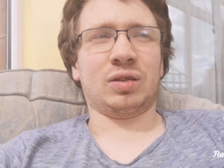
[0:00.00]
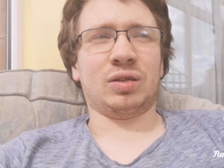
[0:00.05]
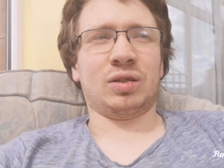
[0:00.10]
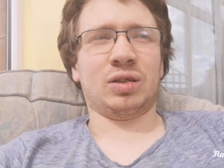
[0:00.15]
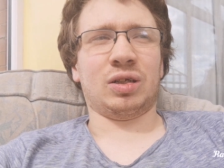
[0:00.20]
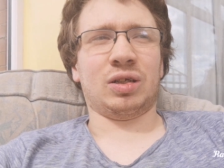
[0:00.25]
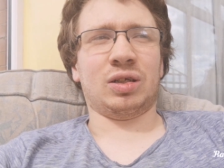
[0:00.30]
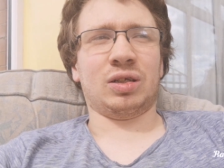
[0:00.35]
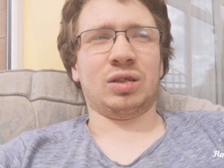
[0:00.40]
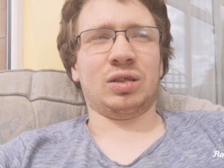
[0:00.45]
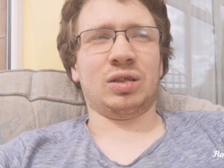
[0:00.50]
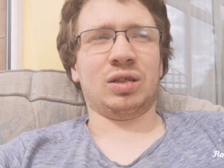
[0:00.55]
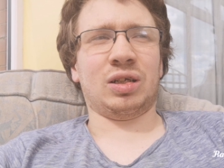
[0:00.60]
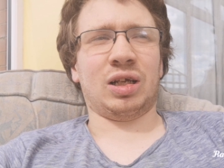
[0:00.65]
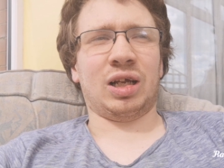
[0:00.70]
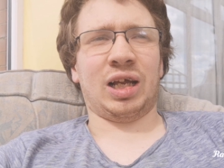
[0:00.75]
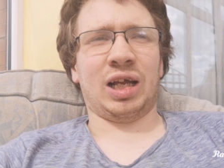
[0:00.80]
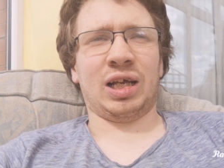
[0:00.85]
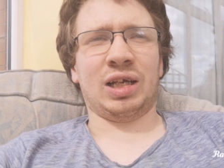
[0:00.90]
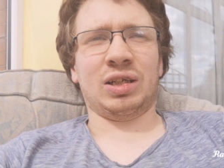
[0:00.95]
that
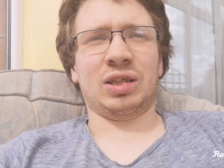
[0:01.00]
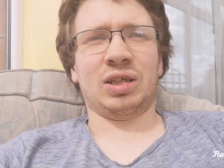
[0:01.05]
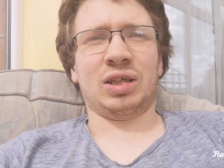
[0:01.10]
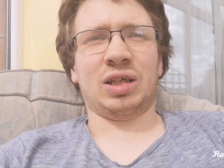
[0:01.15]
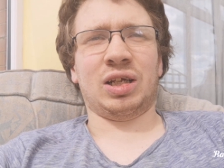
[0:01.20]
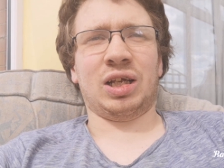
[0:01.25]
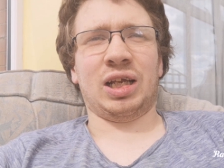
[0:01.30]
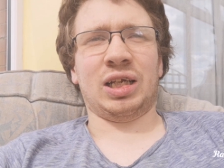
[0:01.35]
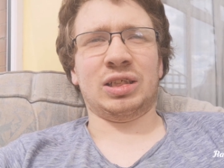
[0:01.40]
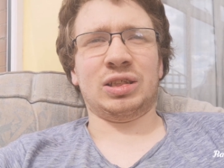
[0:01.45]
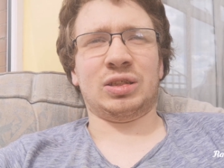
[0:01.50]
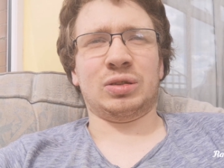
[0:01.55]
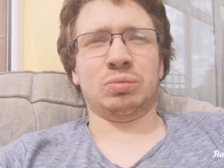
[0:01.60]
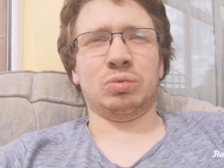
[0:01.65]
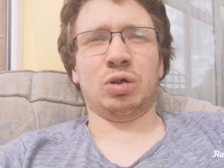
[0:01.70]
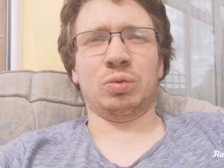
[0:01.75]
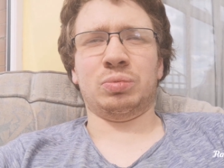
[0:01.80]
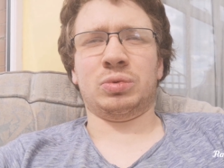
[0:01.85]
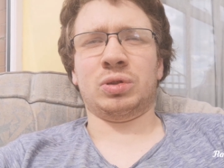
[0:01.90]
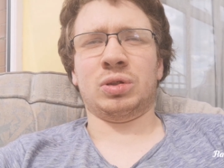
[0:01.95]
either
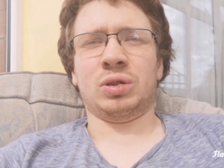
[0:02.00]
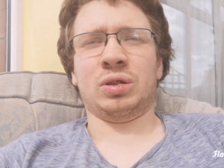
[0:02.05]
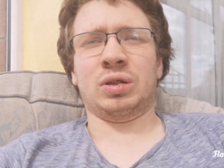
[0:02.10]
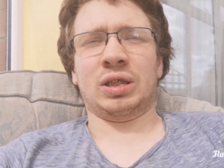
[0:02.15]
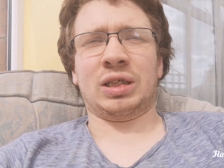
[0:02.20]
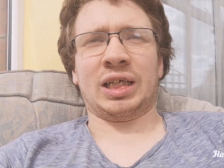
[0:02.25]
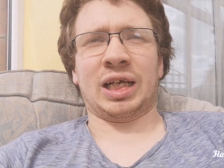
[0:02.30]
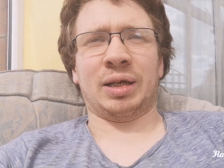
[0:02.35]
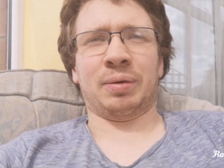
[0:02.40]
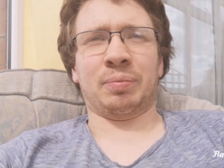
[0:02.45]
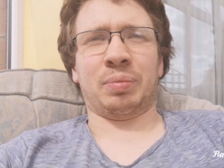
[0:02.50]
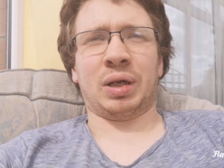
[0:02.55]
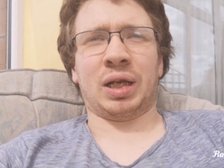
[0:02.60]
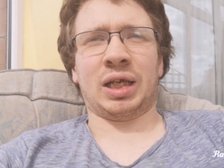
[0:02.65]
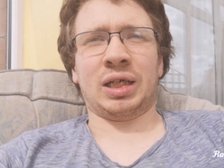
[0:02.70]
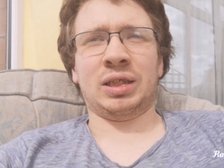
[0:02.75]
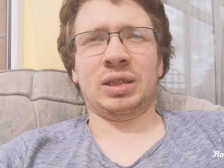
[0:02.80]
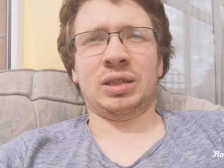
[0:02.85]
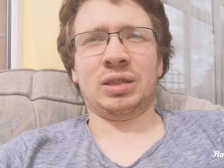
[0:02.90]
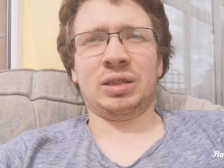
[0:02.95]
interrupt the
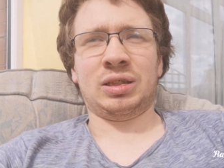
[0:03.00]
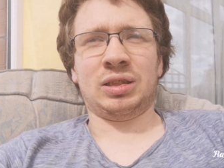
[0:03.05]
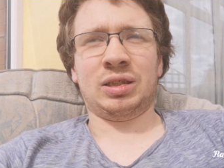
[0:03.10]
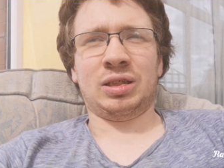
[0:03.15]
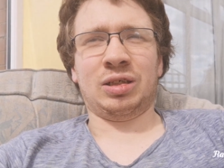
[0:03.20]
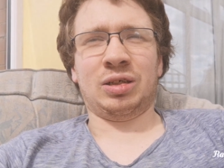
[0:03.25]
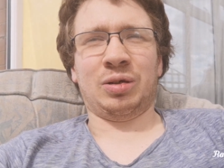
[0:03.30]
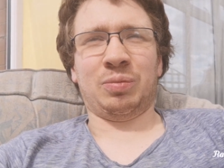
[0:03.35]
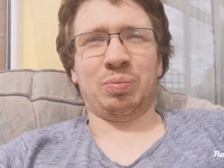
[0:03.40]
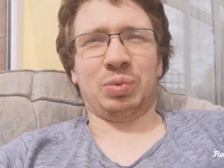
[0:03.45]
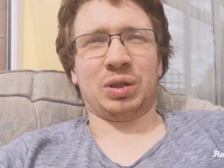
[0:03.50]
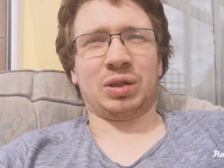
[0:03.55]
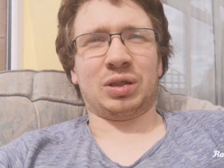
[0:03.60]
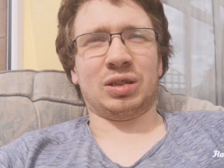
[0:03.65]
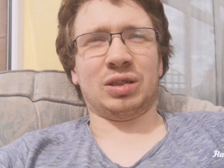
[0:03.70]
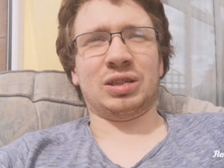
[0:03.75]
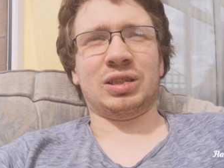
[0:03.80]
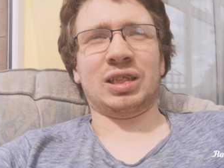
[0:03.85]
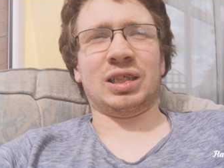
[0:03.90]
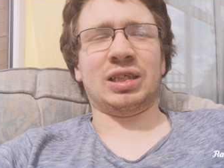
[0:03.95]
gameplay
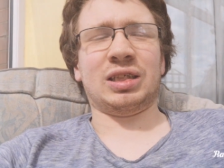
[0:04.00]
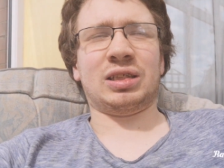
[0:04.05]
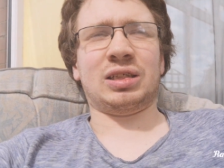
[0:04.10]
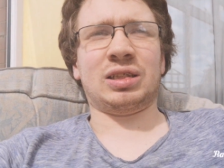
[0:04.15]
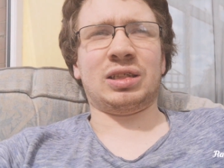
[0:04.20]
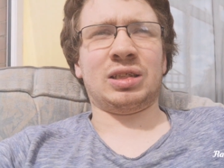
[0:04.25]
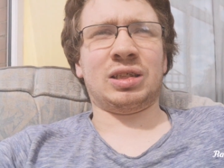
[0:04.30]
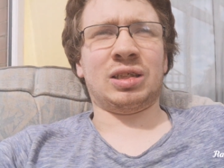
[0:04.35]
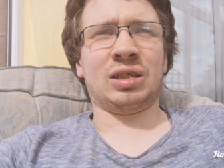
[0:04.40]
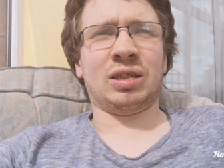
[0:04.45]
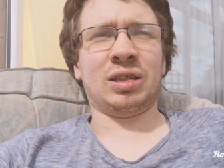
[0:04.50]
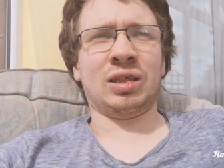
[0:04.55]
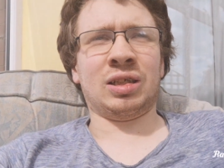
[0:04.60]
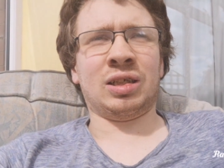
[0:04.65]
because it's